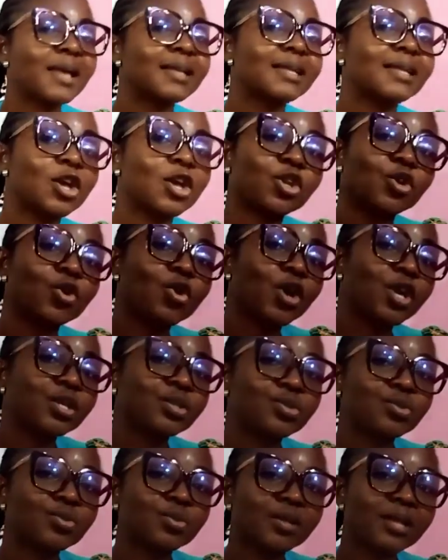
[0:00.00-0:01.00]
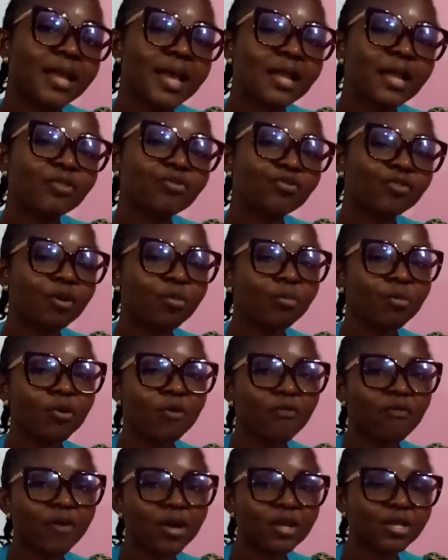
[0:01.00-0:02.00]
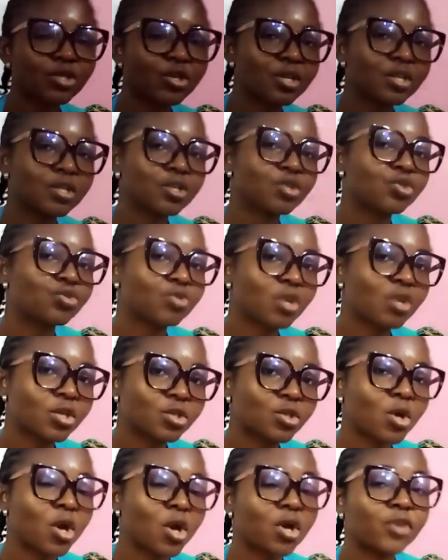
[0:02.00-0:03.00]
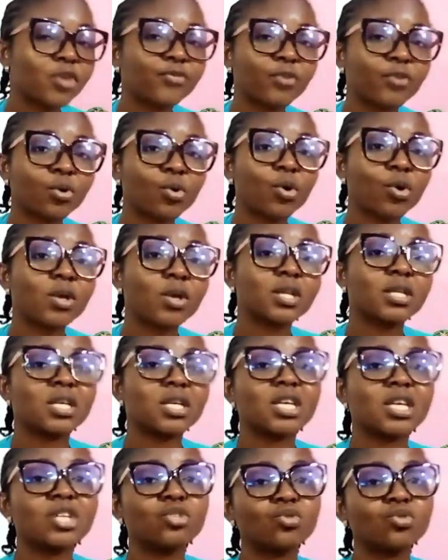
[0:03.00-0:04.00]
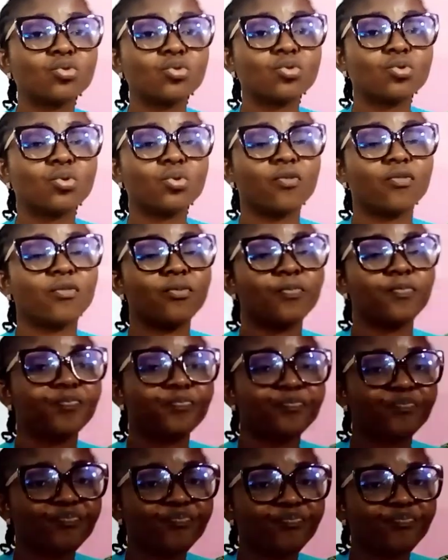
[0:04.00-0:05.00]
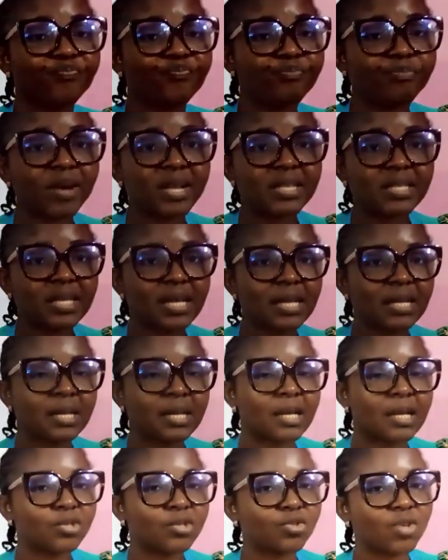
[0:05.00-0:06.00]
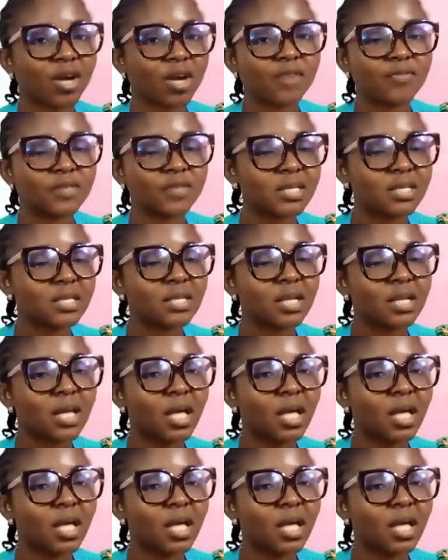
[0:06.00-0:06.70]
that you're going to learn from your fashion instructor if you're going into pattern drafting,